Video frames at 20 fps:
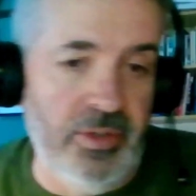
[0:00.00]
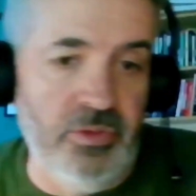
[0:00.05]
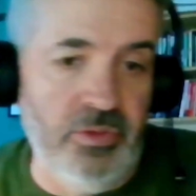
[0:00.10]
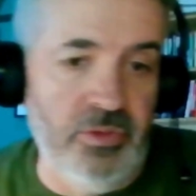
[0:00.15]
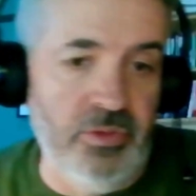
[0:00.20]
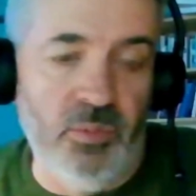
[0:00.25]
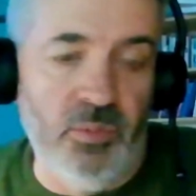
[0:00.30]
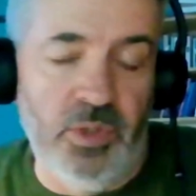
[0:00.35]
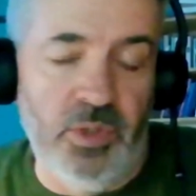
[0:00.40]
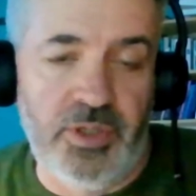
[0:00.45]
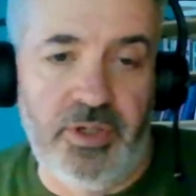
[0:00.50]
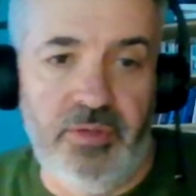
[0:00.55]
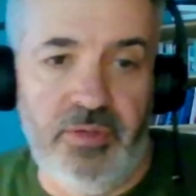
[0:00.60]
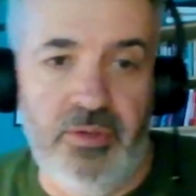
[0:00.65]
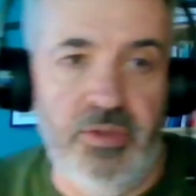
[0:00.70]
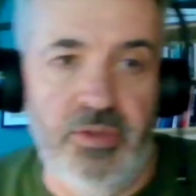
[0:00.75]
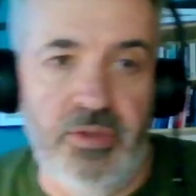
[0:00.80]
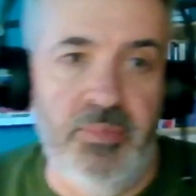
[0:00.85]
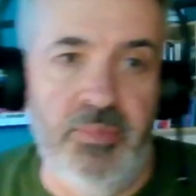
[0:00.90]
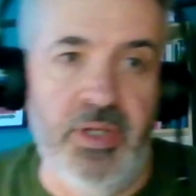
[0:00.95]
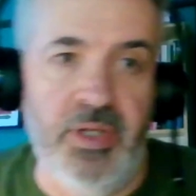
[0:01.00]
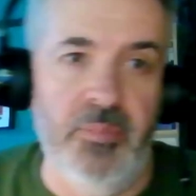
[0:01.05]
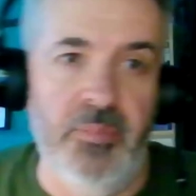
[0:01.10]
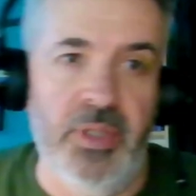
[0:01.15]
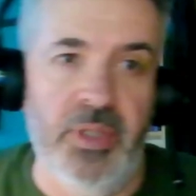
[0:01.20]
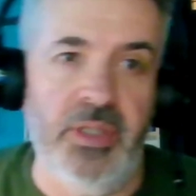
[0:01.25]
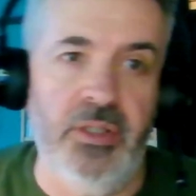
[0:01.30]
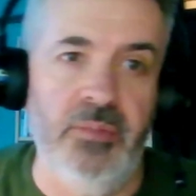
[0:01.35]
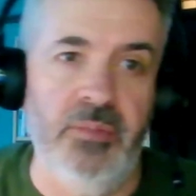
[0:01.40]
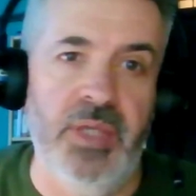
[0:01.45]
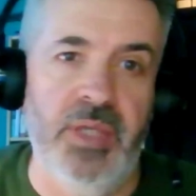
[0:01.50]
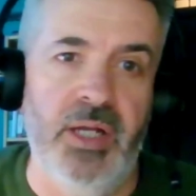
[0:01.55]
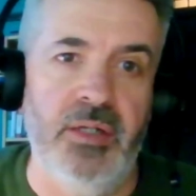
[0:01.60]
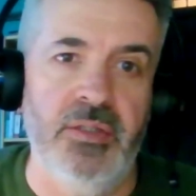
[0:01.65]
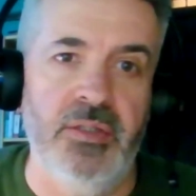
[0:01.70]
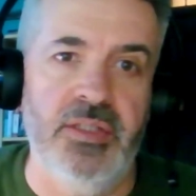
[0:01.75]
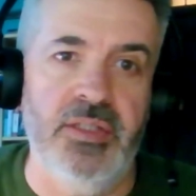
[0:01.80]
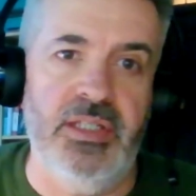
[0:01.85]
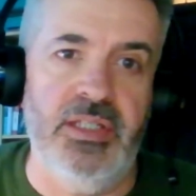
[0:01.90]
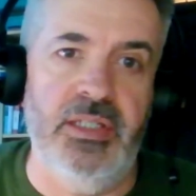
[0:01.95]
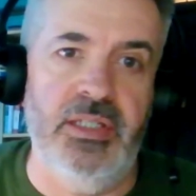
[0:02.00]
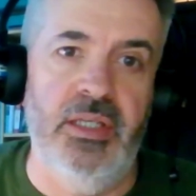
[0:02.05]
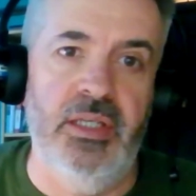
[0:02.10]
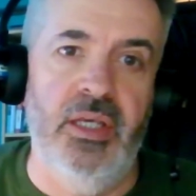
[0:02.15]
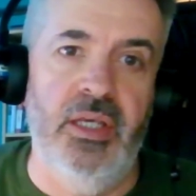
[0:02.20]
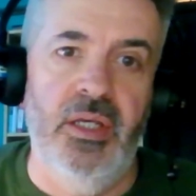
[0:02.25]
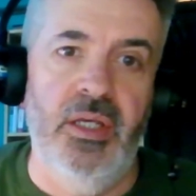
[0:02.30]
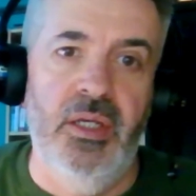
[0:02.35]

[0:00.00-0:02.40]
around our work around the minimum income guarantee,